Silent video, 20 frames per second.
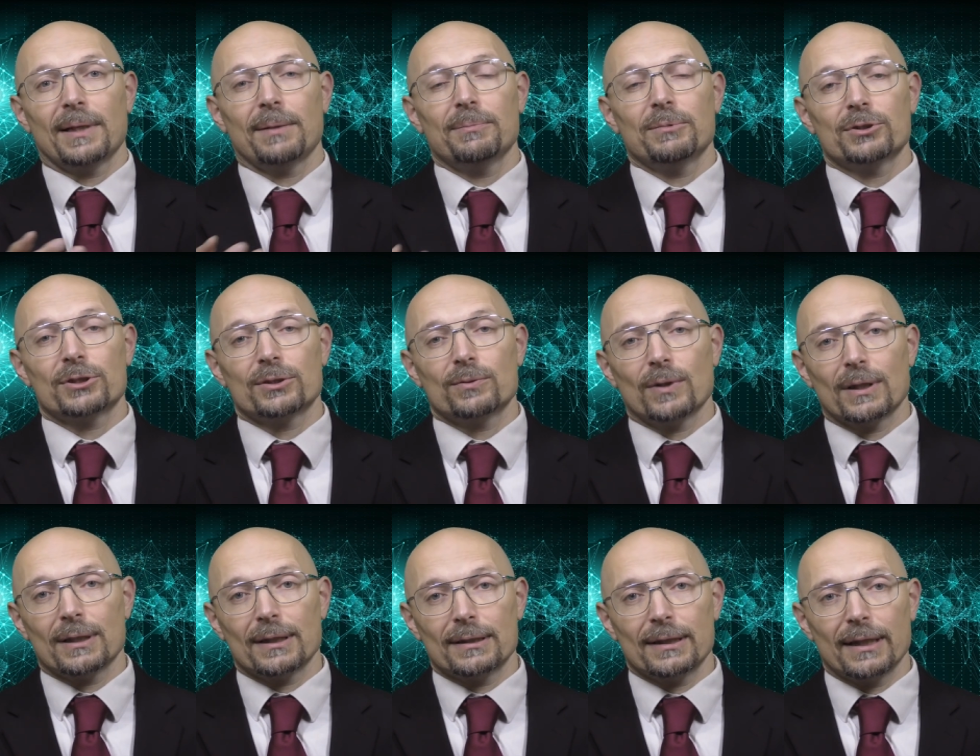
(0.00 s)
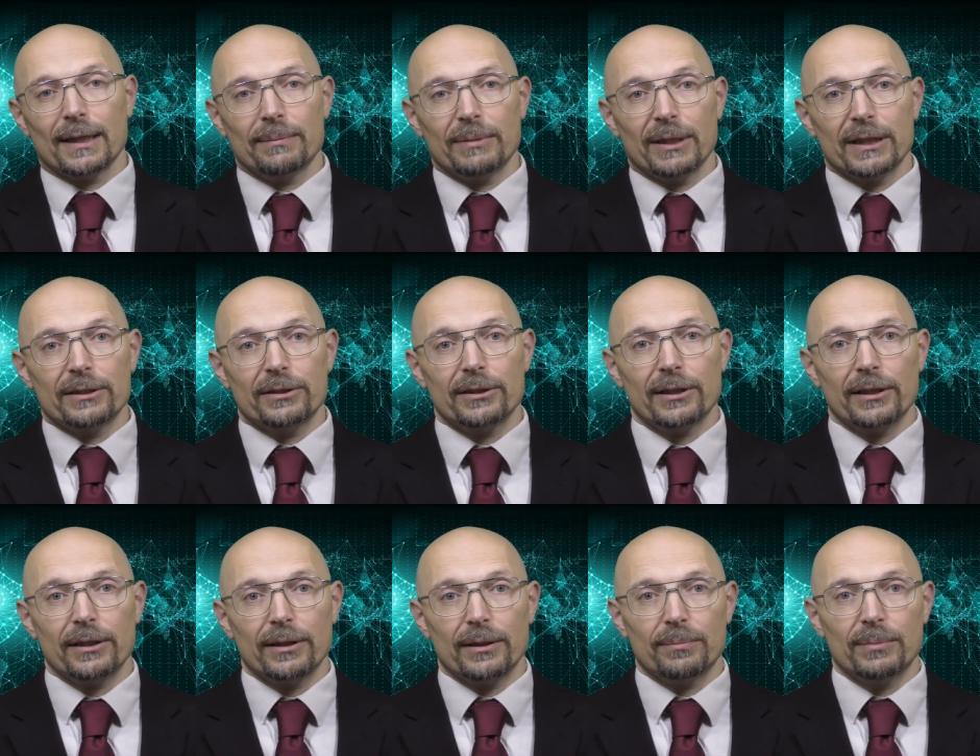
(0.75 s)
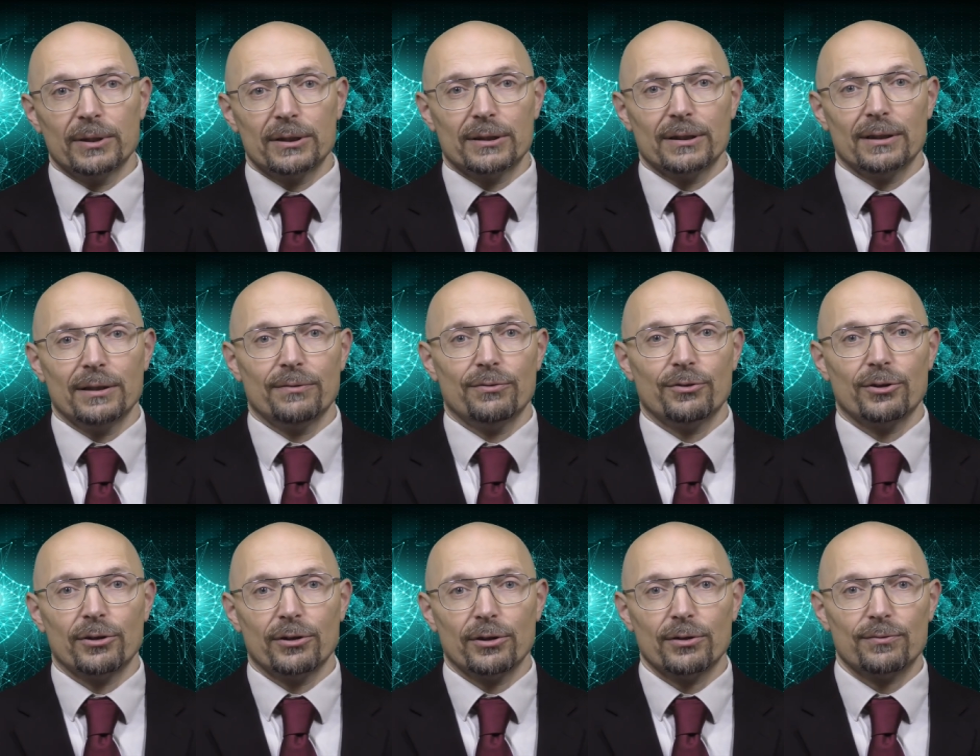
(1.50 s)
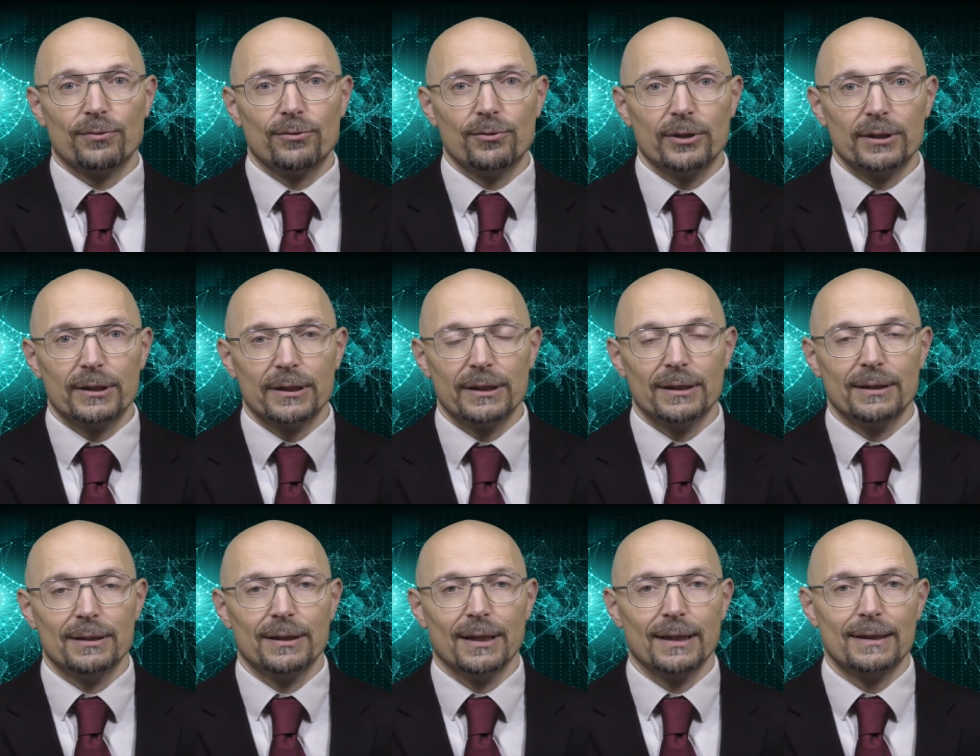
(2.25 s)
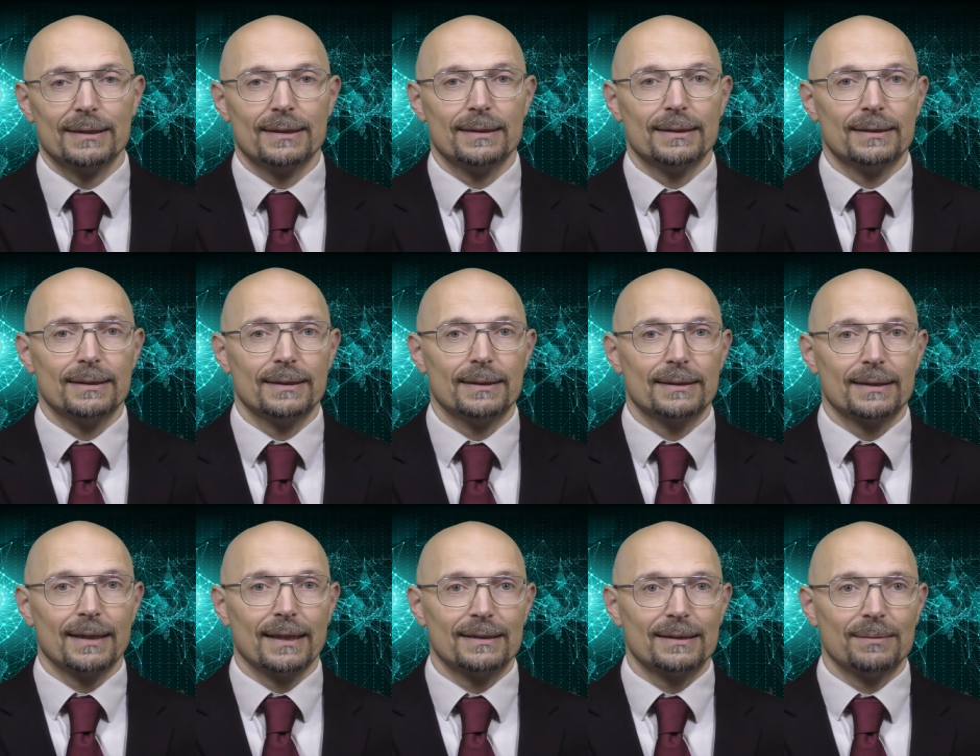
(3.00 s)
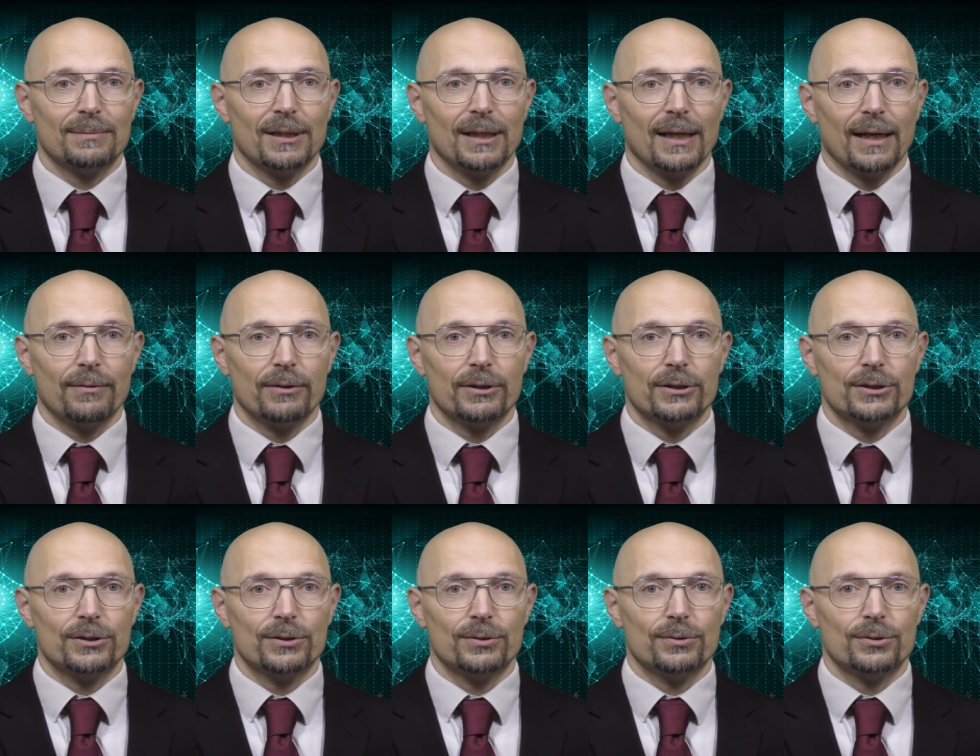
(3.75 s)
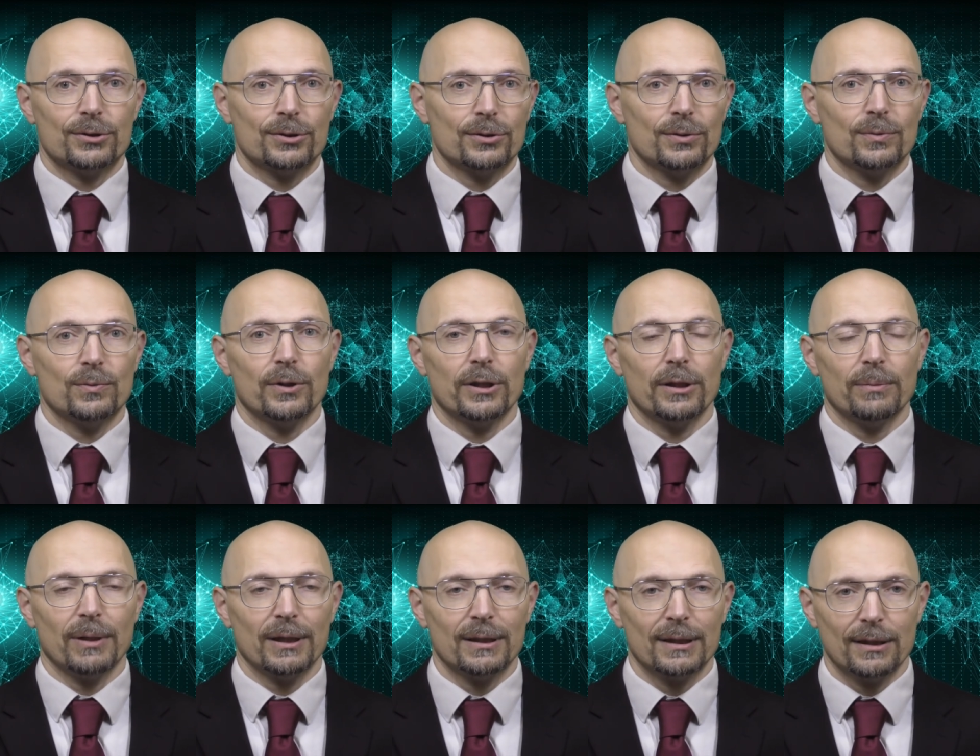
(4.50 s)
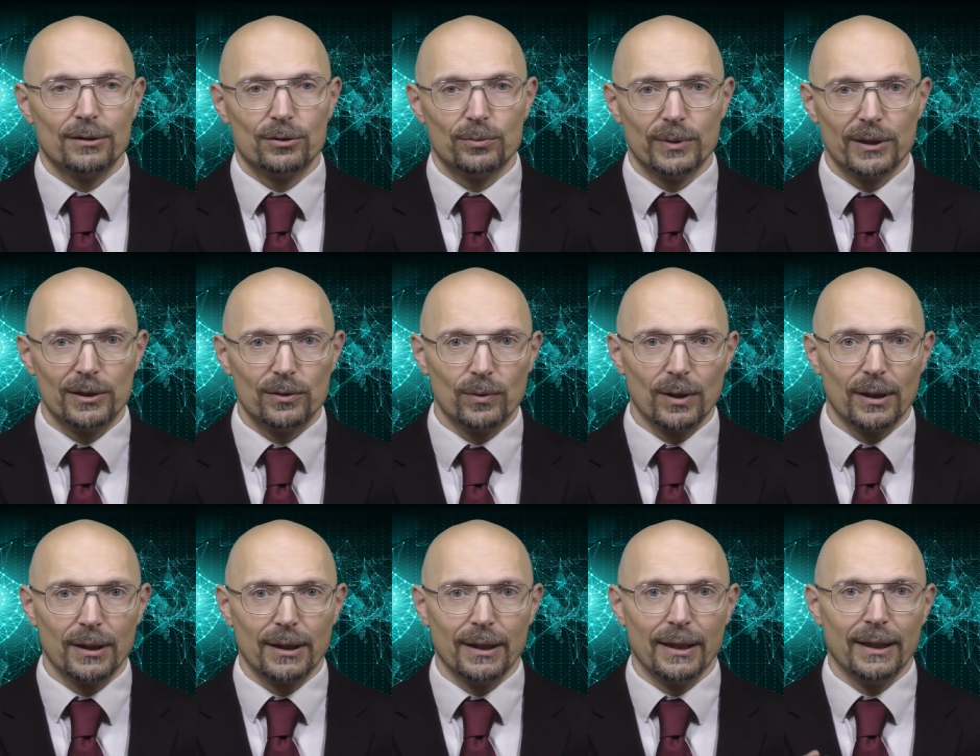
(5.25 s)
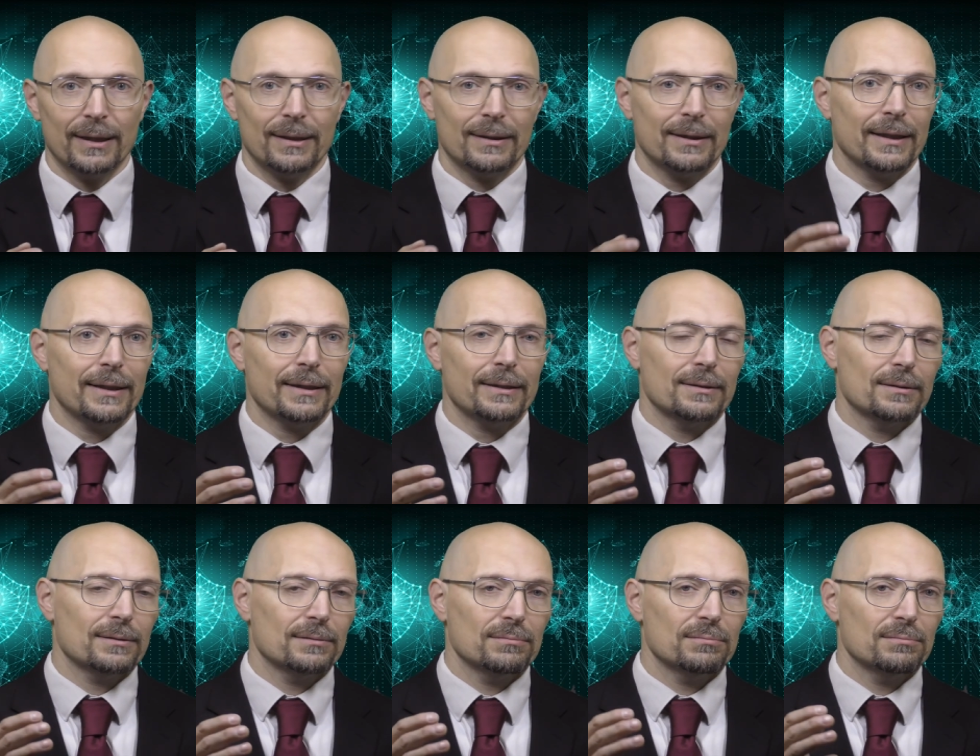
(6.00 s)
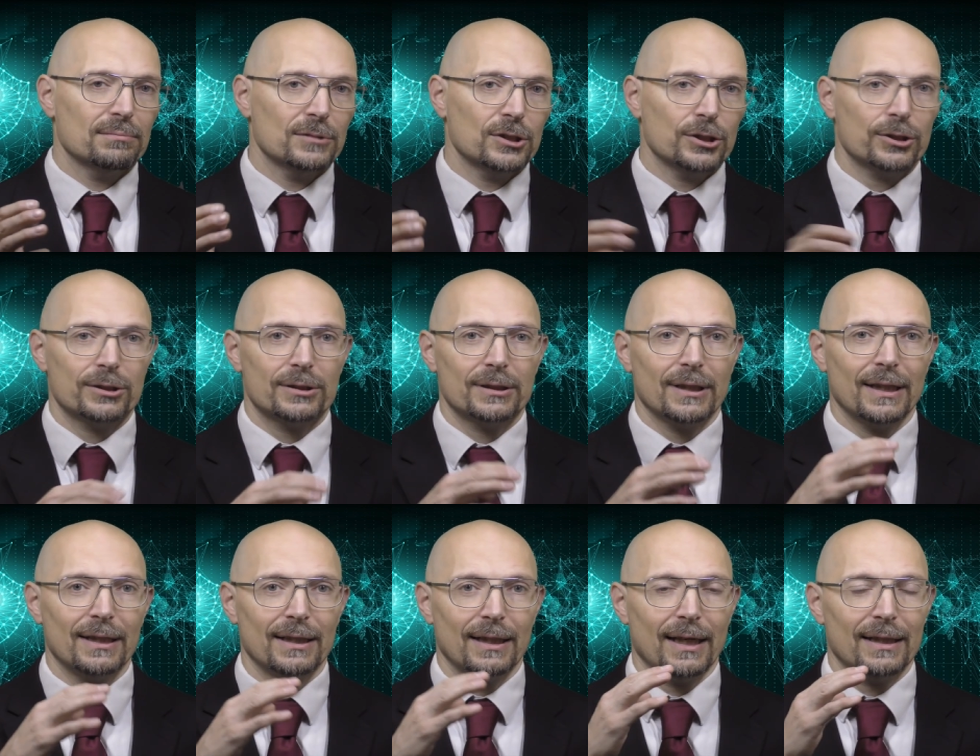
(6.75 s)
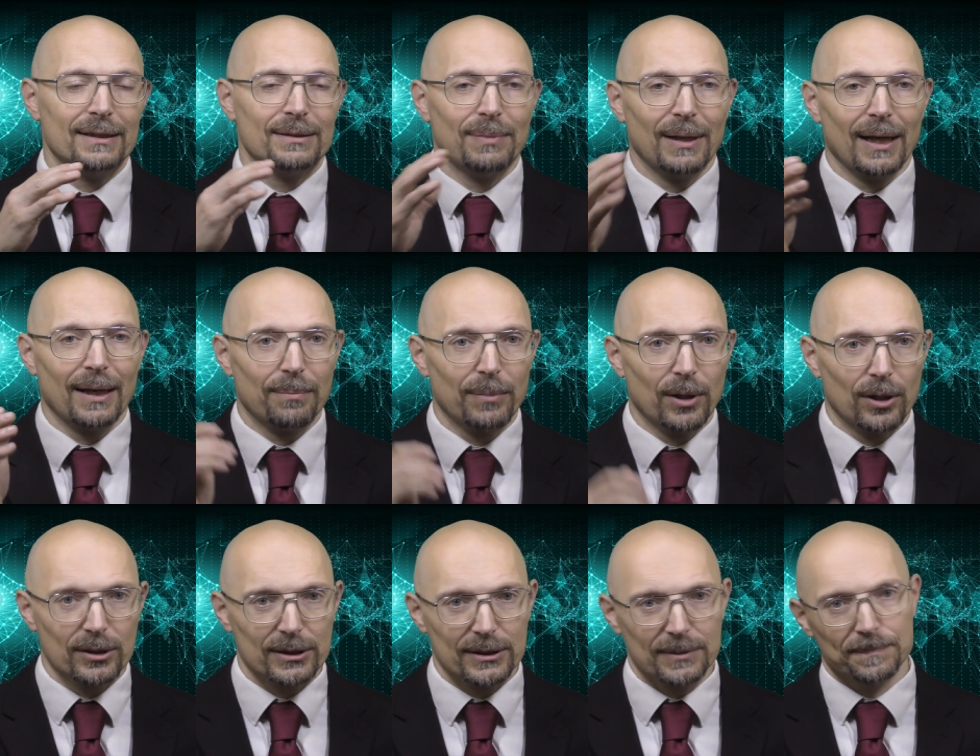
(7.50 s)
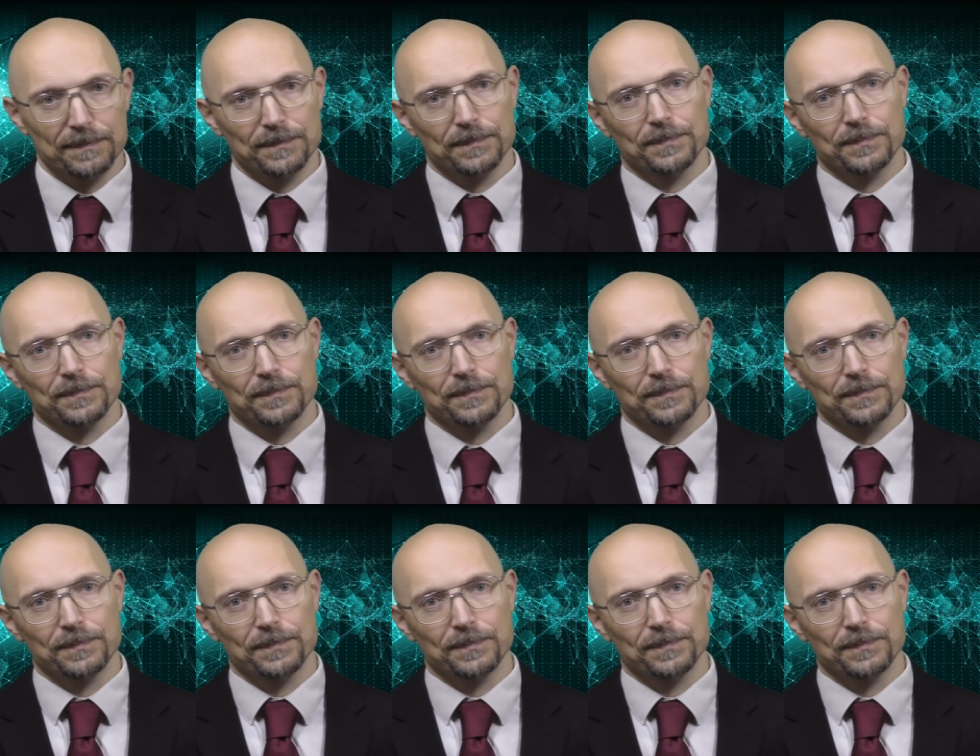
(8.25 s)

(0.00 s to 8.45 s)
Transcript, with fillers: am using one that I made earlier, but if you're not fluent in x86 assembly language, you shouldn't worry about how to build one and take it just uh, as a black box.